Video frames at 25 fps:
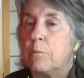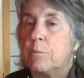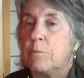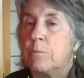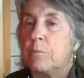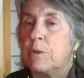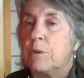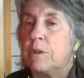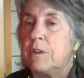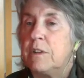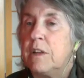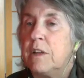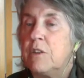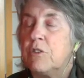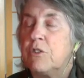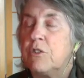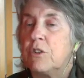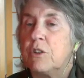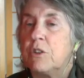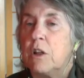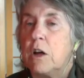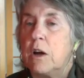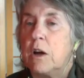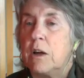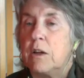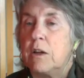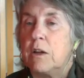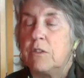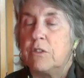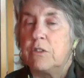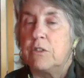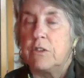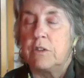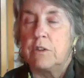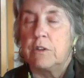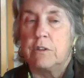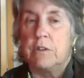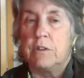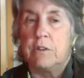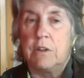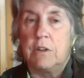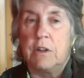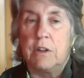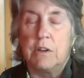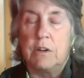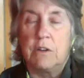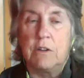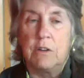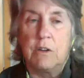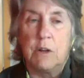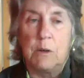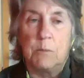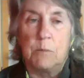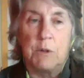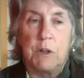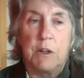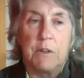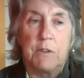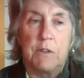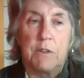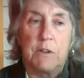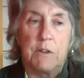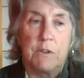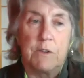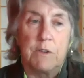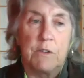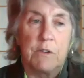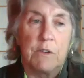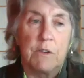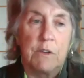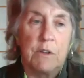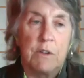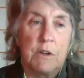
potentialized at a time like this.